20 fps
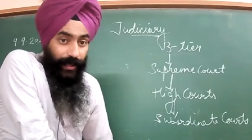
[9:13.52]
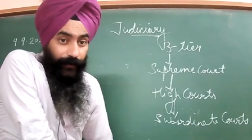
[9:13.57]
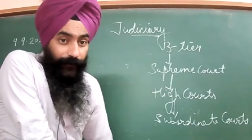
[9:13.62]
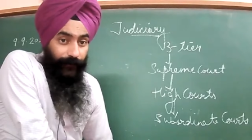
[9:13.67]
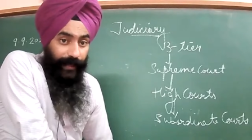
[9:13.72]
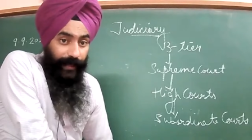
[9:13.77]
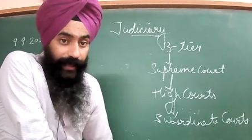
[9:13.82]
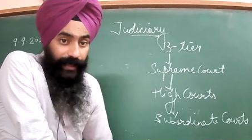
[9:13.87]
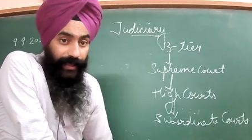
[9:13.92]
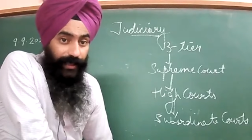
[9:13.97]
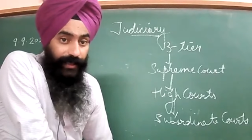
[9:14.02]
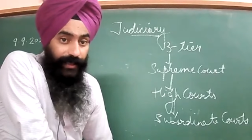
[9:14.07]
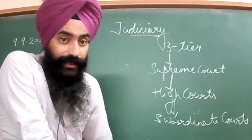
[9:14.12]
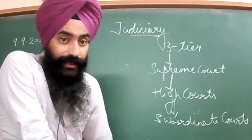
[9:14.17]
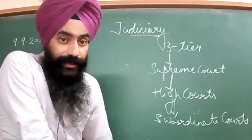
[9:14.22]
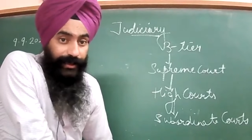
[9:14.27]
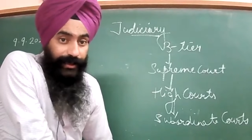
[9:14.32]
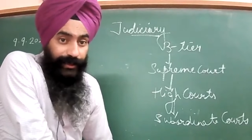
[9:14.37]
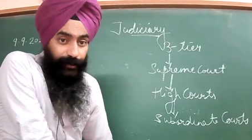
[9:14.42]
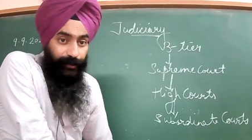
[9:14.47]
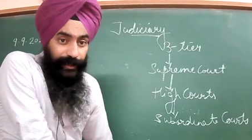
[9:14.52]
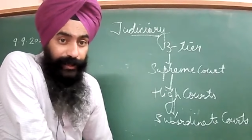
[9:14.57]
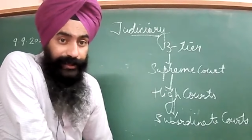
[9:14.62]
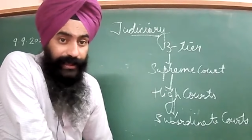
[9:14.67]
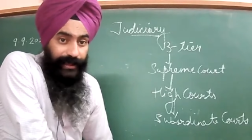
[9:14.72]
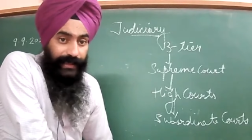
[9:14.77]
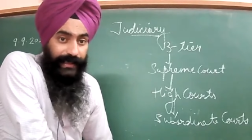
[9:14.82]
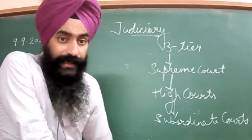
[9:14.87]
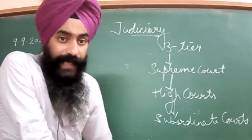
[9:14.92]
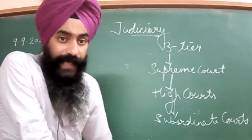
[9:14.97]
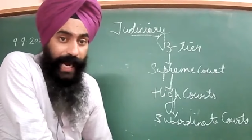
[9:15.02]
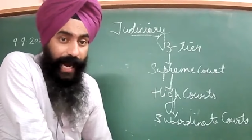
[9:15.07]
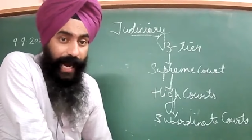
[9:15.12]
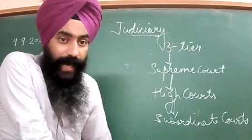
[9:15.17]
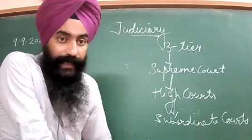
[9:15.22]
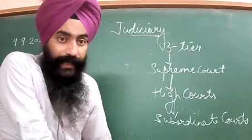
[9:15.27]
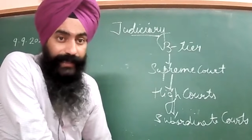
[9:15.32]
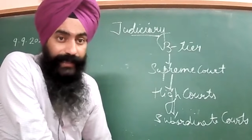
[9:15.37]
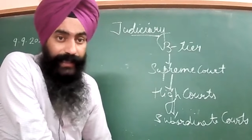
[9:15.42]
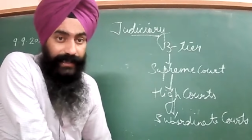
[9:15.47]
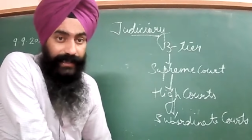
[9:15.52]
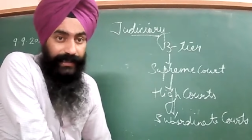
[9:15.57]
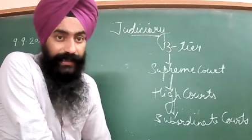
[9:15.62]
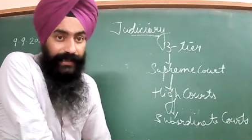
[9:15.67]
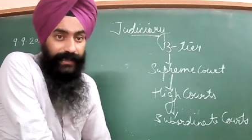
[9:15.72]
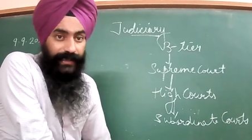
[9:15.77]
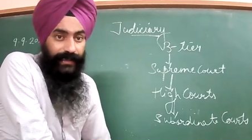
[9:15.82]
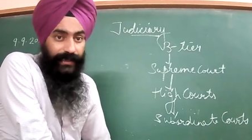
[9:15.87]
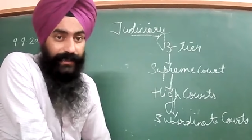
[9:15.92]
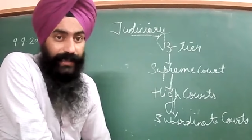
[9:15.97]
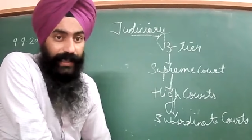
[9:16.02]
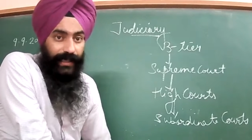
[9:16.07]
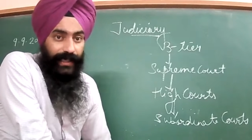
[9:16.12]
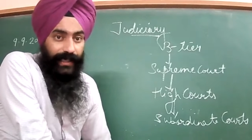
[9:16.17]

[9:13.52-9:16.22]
When situations are discussed,